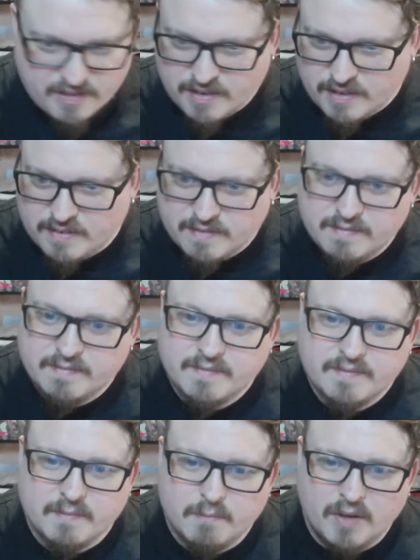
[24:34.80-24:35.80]
the
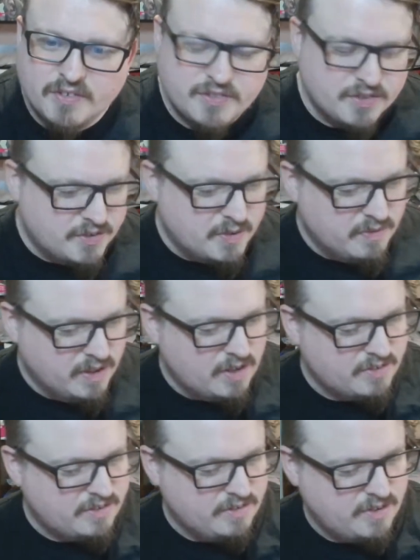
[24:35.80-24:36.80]
monsters have
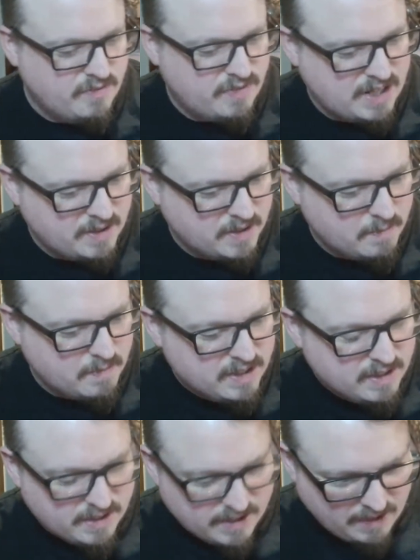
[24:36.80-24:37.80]
lost as you're fighting them.
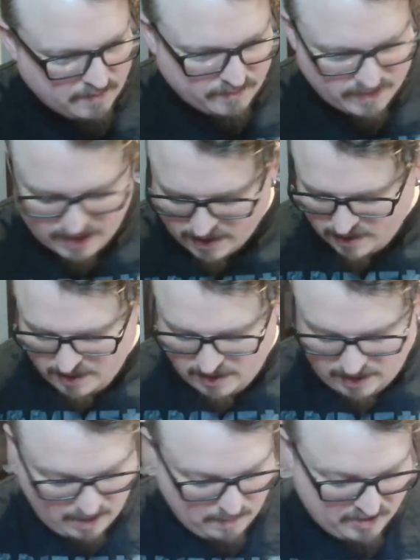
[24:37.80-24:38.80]
Now,
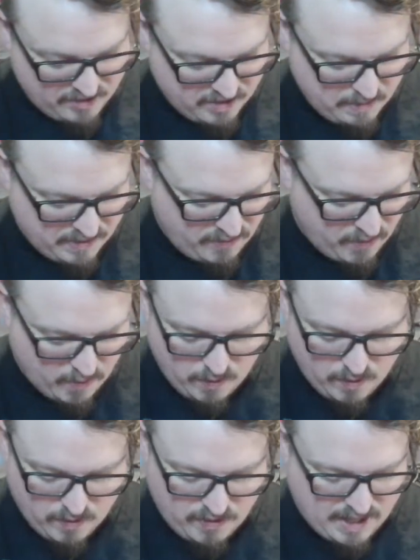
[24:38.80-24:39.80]
I mentioned
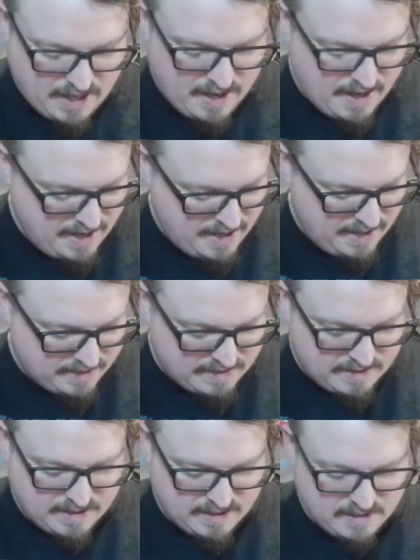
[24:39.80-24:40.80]
before
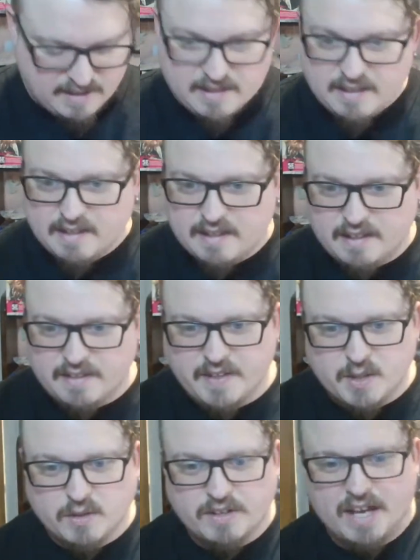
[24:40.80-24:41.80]
that in the
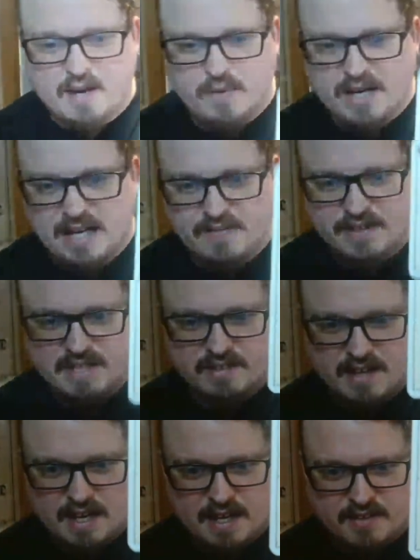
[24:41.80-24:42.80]
old game we had these
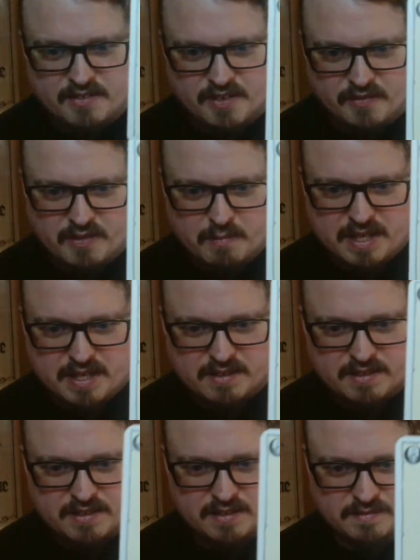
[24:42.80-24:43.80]
guys, the
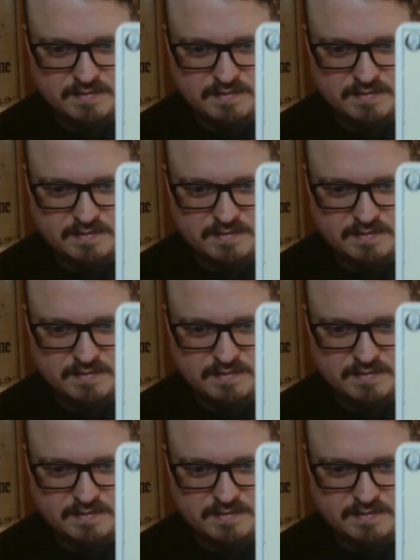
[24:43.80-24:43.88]
Famirs.